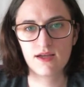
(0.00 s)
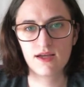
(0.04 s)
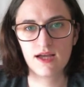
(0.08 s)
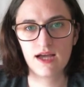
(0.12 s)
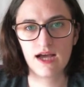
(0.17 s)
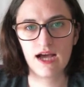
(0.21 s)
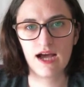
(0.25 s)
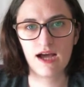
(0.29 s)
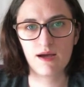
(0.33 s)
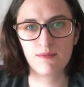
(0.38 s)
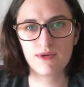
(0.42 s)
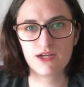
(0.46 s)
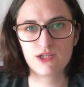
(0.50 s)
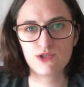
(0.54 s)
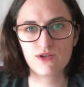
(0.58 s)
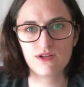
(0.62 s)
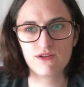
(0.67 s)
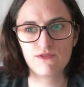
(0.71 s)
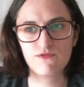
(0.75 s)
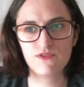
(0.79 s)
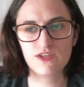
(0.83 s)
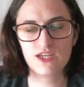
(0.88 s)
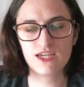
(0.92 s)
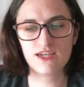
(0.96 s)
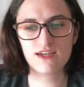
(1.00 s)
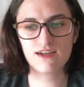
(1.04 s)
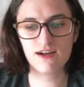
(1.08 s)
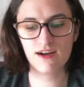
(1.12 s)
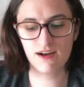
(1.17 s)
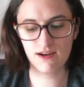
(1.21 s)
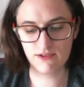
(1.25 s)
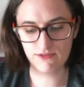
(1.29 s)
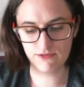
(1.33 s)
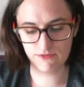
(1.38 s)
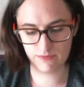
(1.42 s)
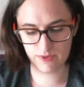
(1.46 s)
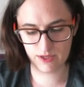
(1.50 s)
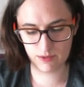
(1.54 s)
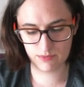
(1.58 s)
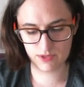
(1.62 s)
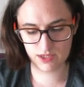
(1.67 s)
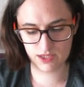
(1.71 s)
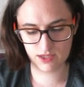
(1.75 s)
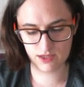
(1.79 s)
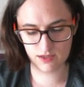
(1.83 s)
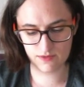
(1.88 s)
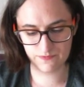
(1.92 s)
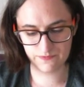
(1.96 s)
I'm actually thinking of
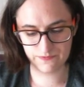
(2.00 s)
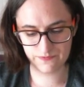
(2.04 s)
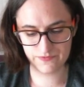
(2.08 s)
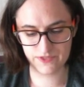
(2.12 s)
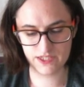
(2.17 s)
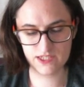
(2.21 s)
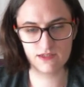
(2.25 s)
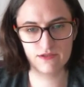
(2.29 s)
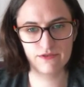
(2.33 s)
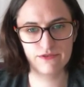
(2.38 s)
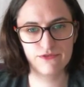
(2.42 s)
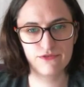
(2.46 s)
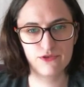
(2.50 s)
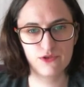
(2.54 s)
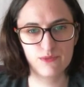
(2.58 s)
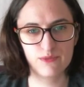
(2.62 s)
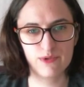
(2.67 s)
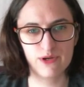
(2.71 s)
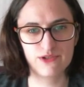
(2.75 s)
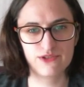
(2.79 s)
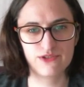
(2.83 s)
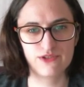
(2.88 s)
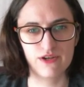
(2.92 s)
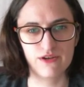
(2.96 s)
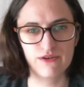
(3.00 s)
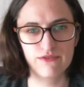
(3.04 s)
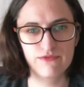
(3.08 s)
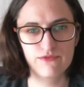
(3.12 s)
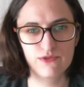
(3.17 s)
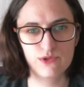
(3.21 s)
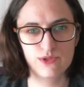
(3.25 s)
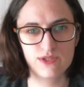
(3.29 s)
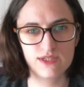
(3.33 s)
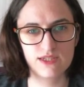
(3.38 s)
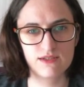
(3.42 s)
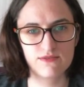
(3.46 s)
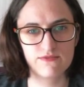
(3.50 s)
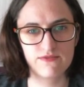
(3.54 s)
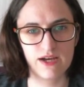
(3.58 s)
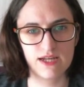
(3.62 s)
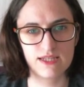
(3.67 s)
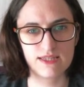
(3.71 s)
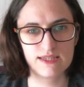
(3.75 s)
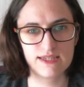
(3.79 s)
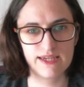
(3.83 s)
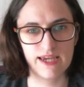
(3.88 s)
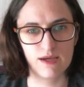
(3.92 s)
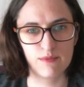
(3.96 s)
maybe knitting a few more stuff using
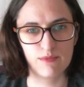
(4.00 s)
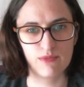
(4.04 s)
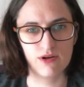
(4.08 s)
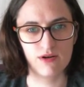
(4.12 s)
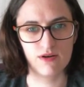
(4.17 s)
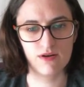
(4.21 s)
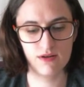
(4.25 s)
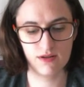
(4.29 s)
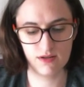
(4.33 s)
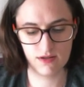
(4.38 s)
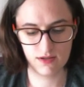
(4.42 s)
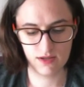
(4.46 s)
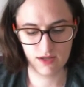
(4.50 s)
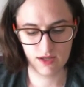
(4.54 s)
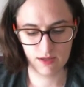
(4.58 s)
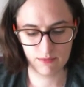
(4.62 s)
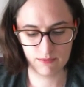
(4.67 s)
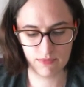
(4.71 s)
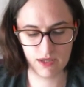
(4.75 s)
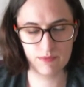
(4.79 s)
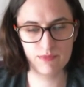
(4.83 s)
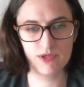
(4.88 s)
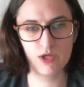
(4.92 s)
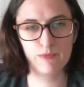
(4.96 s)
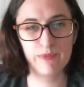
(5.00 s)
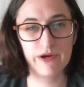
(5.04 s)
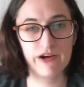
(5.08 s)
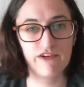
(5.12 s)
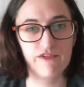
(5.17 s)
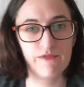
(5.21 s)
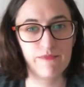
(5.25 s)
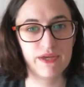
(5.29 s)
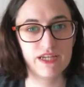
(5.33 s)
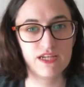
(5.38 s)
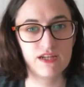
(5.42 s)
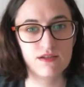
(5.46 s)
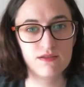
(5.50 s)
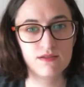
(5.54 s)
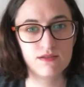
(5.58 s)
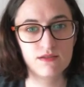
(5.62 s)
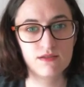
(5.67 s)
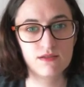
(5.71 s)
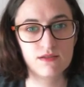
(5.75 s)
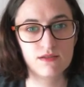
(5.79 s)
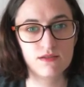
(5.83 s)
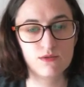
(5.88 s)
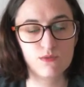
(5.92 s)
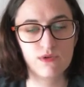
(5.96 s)
that cable. Maybe a pair of
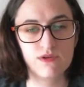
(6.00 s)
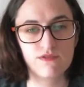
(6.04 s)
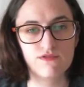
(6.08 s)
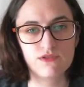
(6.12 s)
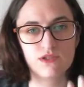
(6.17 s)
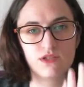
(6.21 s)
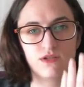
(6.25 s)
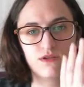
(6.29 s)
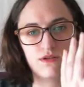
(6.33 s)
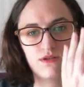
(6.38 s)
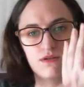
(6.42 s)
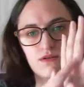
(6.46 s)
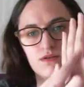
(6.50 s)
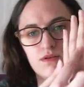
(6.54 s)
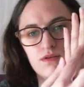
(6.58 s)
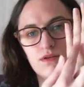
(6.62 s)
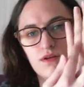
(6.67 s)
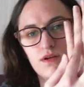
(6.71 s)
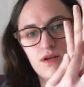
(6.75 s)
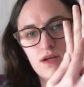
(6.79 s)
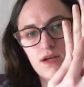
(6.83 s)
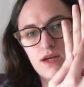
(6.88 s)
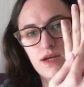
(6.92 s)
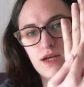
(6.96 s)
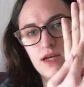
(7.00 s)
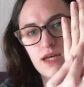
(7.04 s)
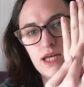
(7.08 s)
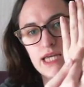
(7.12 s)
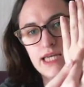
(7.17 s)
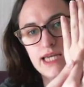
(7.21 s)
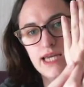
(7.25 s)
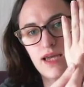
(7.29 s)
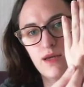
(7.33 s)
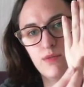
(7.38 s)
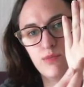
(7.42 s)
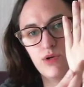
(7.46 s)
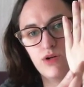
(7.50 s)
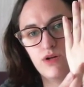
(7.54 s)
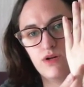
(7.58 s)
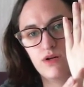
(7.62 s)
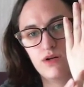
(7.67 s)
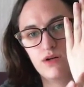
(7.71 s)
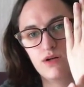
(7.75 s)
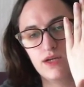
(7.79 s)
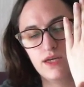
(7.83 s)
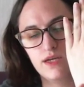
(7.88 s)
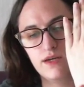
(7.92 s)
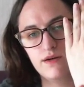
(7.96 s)
mittens with the
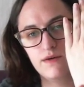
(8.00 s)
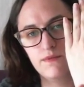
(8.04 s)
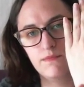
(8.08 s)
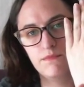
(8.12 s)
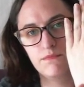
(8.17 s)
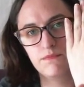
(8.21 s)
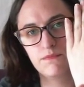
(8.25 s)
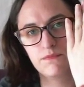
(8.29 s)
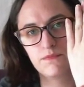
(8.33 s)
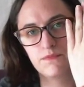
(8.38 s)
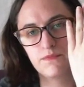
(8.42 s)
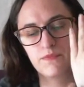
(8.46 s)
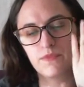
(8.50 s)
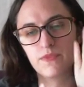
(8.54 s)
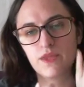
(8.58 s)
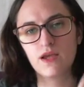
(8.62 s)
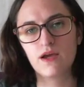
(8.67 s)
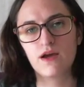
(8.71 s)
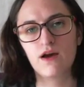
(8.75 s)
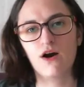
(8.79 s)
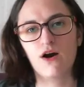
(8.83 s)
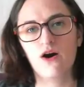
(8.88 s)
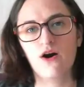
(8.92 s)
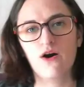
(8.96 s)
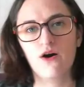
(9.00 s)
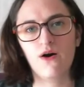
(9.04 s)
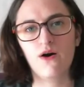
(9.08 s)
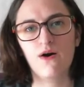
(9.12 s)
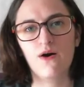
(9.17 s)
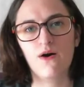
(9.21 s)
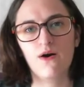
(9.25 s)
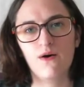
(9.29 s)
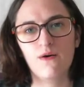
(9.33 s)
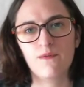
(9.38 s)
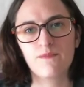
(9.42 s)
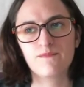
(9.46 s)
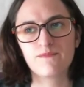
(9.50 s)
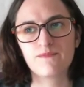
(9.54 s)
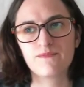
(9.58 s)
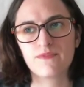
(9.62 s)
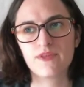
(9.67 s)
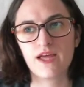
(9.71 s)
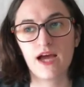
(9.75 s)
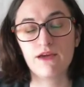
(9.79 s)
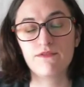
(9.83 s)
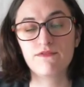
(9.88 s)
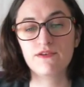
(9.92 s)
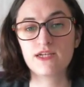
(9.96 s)
cable here, or
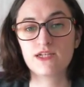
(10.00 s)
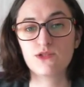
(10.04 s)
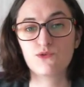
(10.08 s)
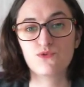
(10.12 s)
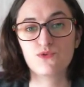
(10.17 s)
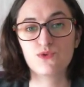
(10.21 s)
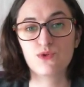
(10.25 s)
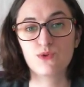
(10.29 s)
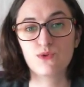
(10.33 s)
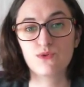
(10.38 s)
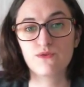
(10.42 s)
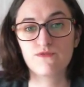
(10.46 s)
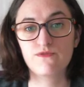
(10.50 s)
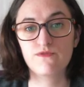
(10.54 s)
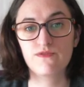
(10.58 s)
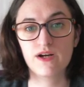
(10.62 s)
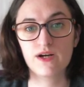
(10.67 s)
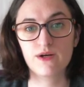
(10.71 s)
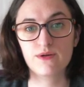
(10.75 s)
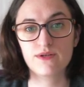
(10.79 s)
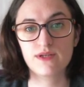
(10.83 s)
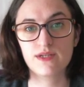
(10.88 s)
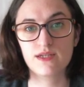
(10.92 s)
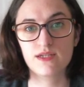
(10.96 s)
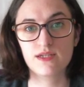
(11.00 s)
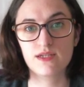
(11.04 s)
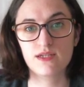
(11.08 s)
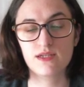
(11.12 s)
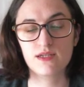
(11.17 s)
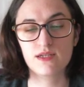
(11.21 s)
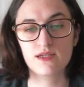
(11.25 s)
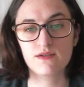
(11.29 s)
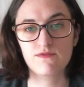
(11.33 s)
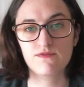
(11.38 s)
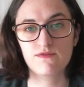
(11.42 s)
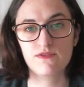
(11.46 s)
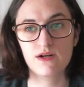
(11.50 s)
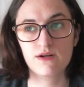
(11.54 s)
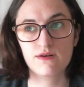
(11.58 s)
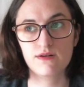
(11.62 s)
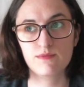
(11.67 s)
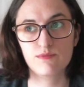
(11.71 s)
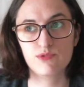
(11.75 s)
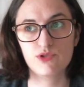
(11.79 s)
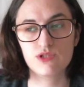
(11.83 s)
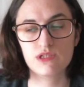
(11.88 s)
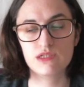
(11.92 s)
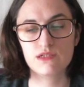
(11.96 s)
I think it would look very, very
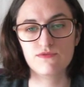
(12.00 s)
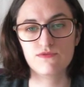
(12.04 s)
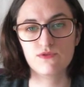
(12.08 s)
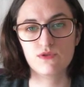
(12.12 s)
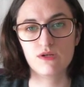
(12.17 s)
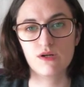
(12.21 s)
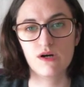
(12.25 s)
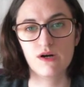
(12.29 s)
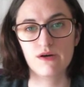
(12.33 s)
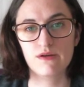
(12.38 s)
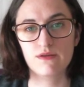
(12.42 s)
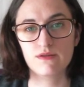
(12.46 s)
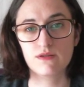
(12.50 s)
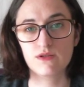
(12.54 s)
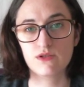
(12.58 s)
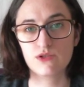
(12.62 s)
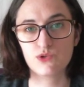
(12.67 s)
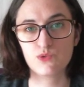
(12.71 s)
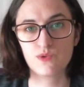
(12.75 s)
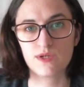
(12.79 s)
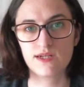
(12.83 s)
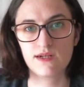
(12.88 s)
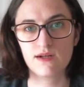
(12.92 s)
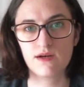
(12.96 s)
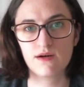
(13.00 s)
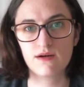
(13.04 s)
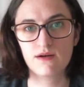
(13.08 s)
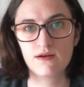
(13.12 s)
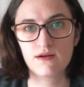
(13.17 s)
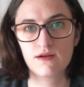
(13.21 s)
beautiful on a sweater